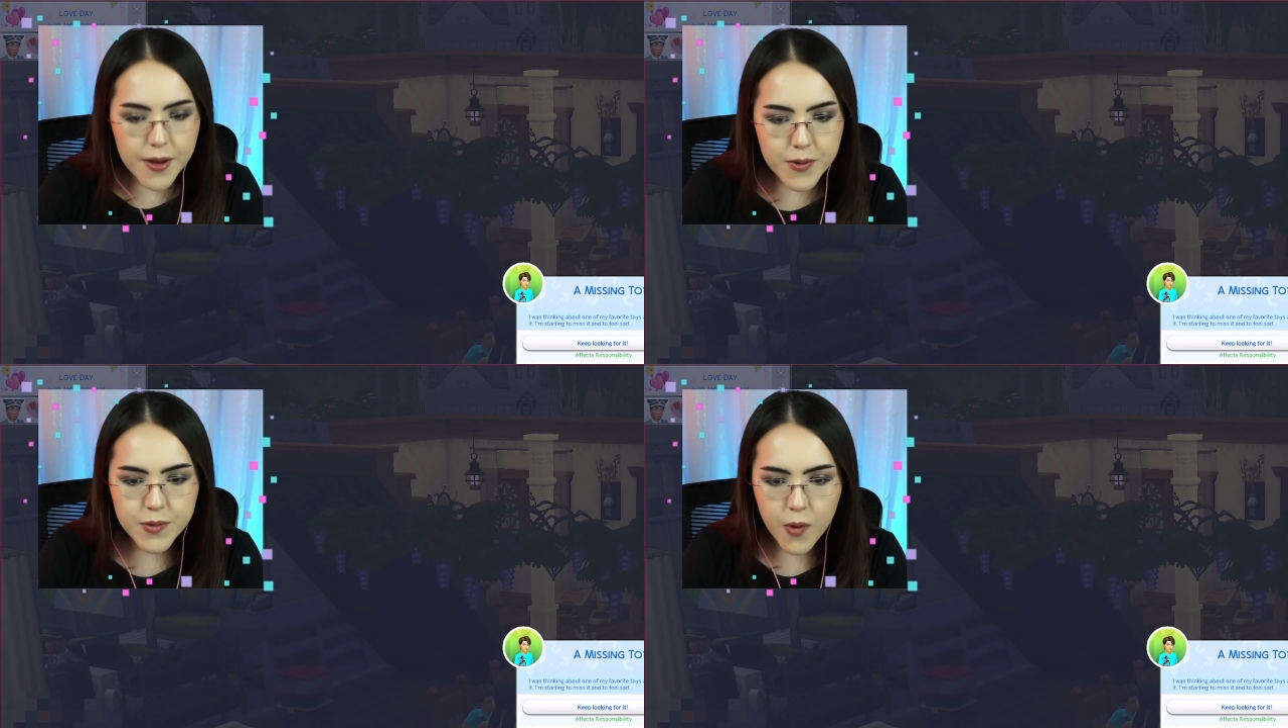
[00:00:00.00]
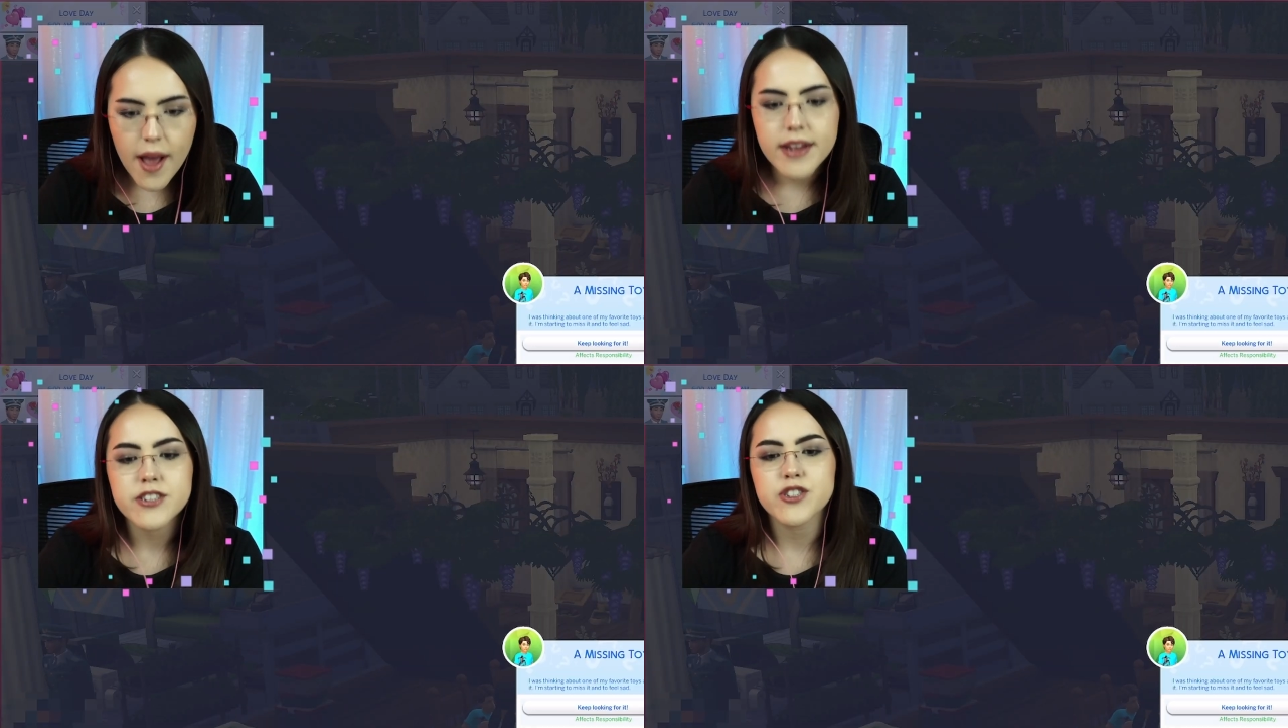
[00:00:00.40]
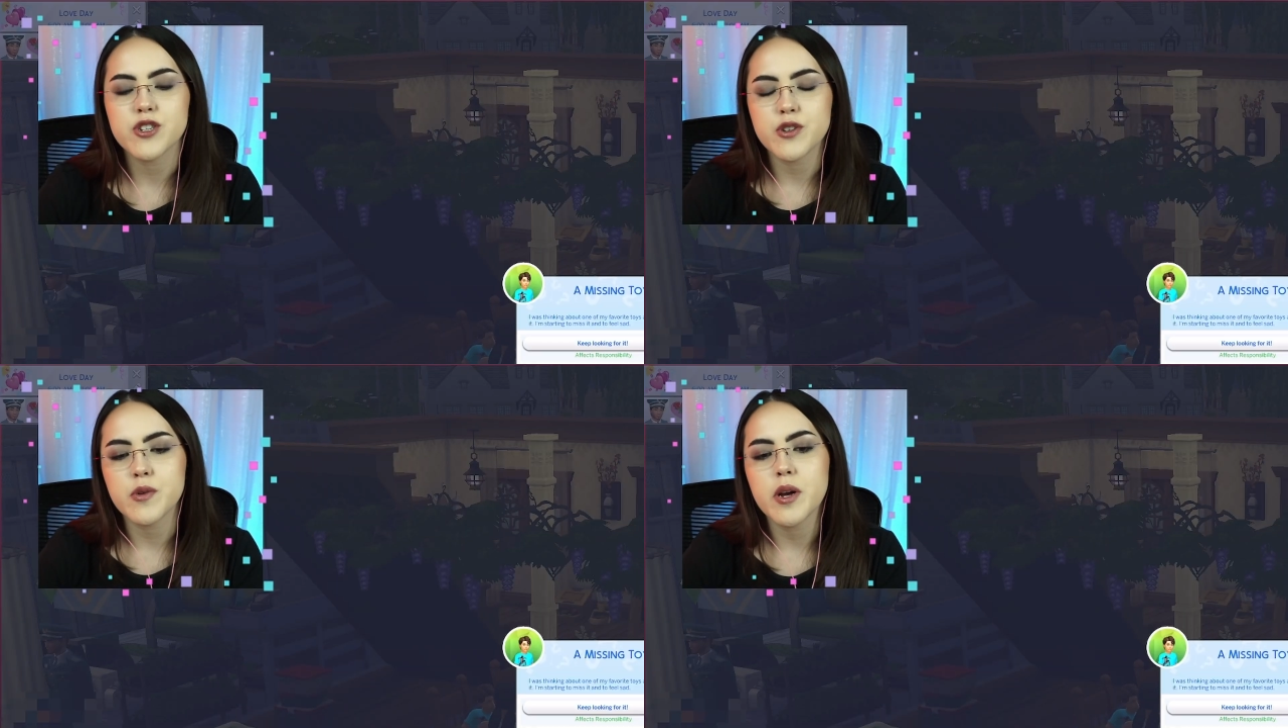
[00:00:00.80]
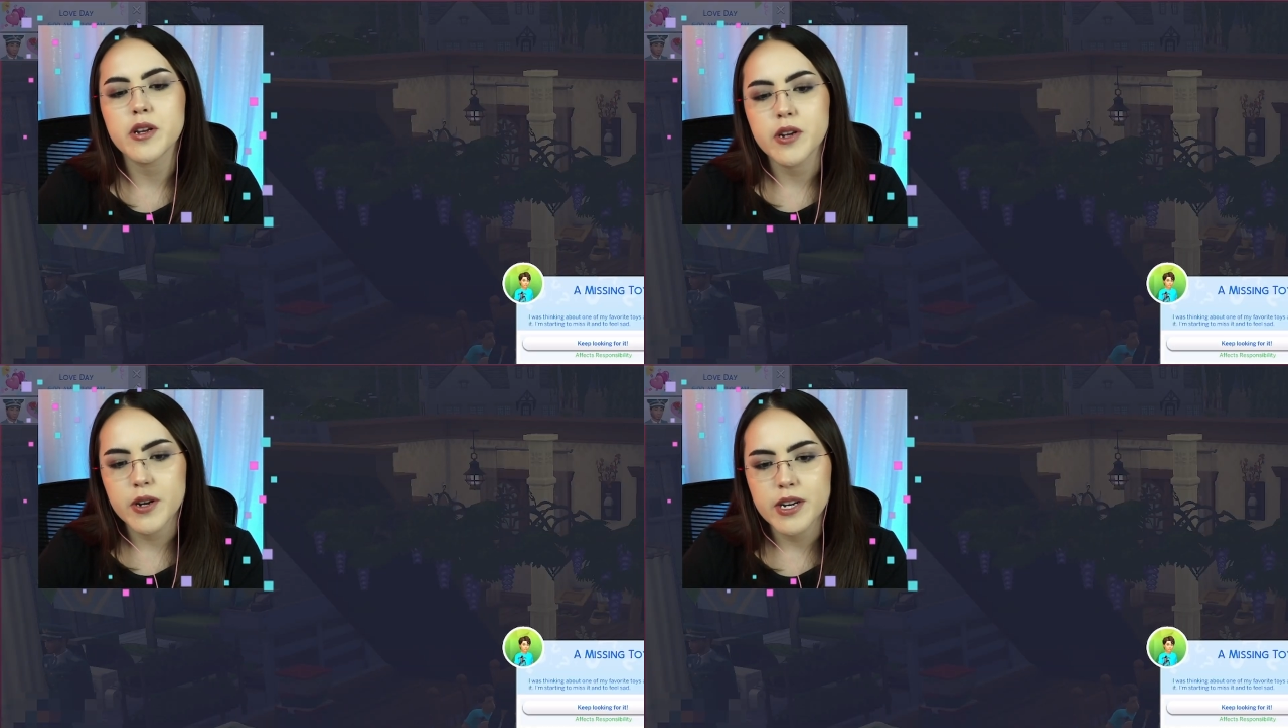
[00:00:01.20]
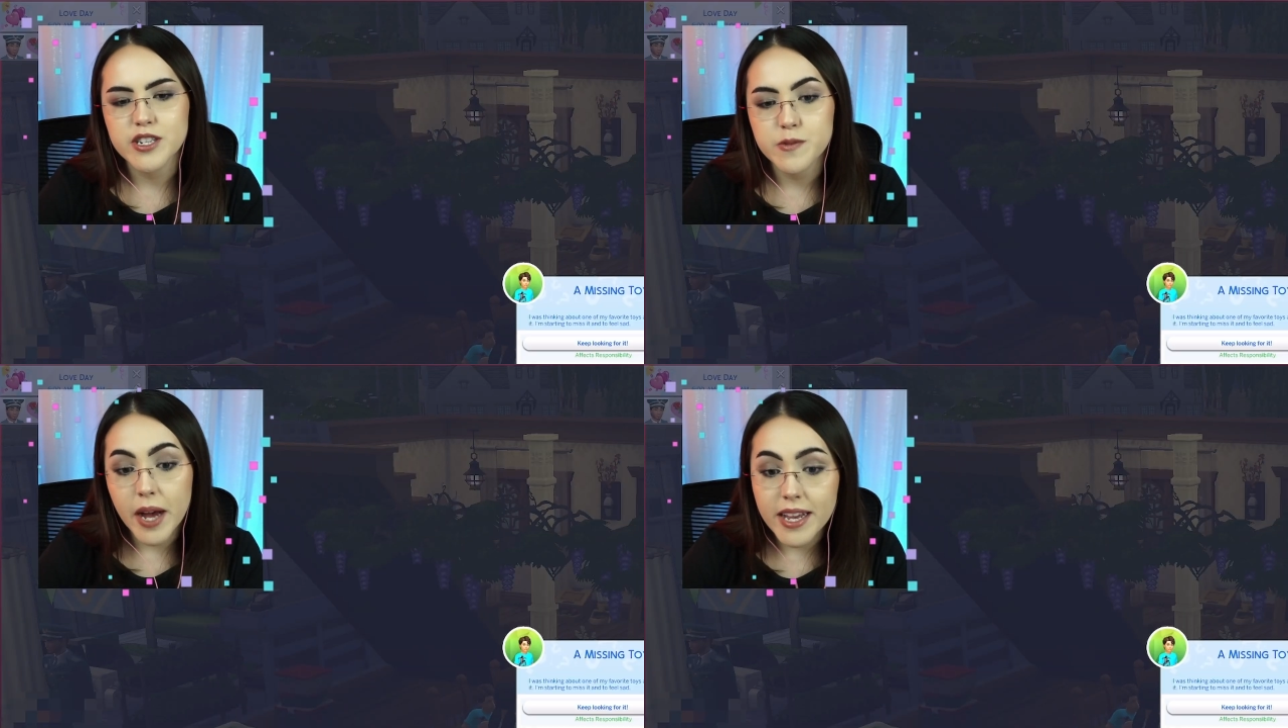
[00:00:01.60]
would want to
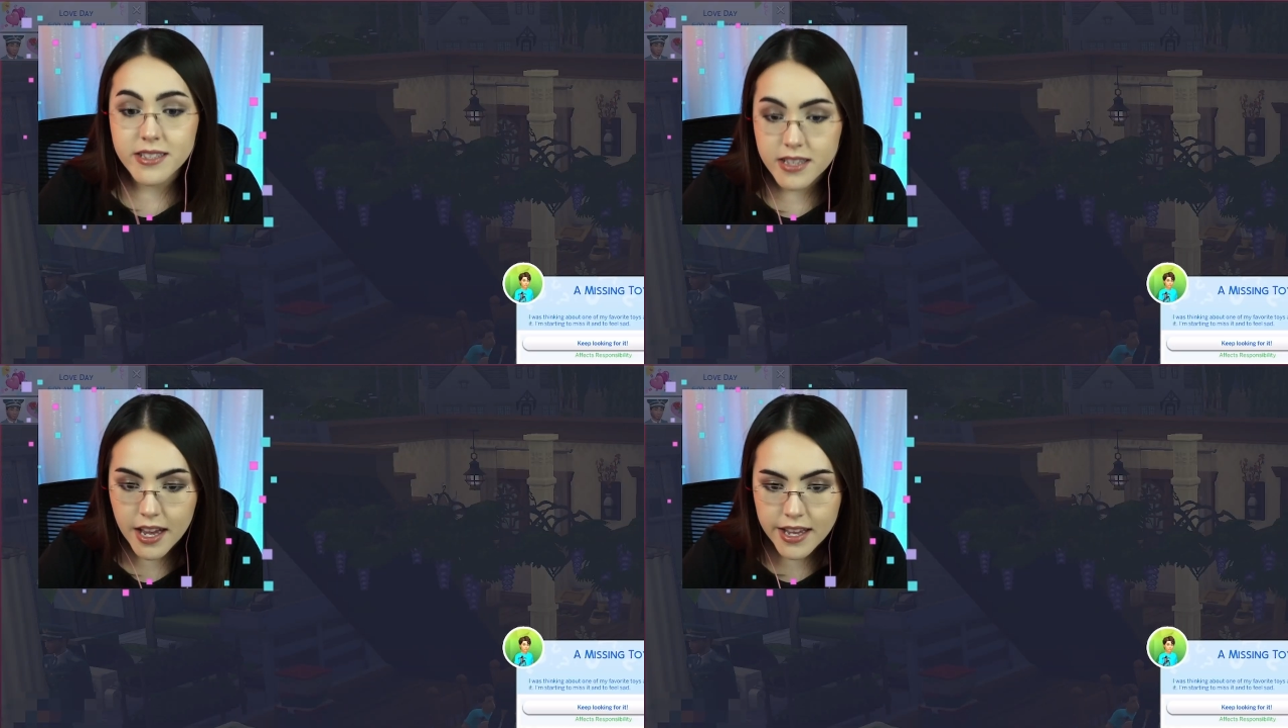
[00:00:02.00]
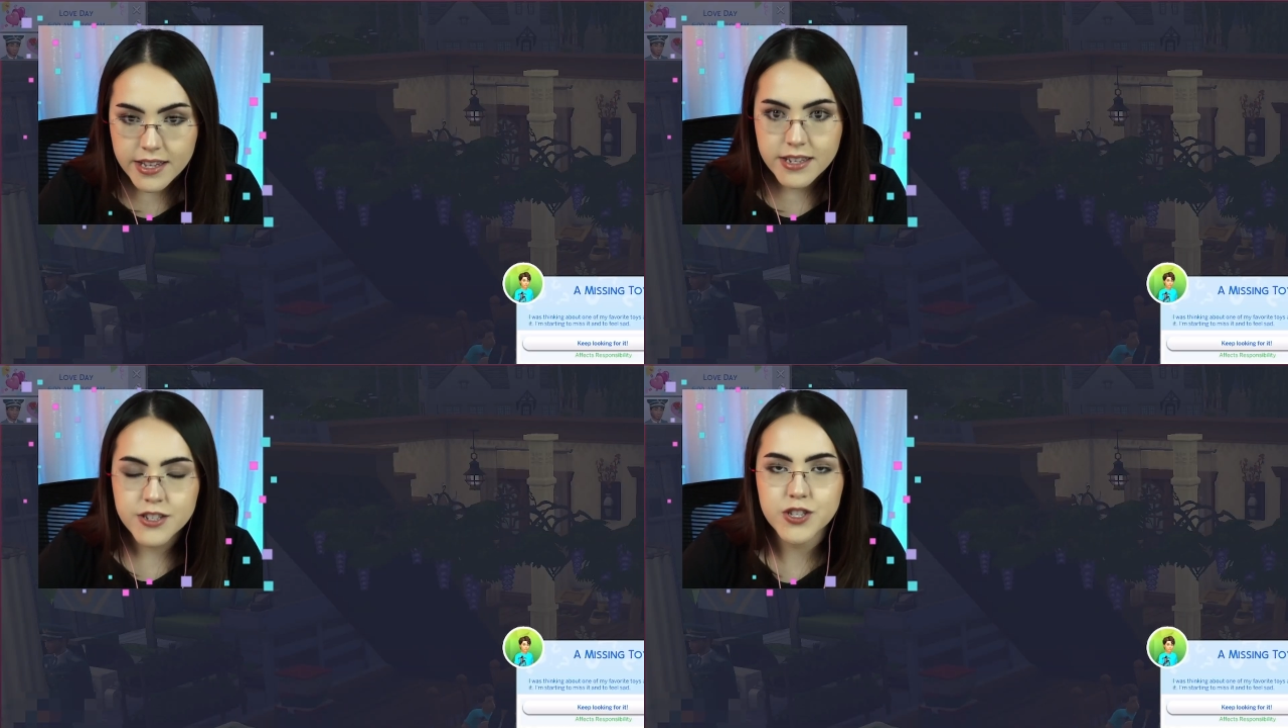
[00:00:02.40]
encourage my son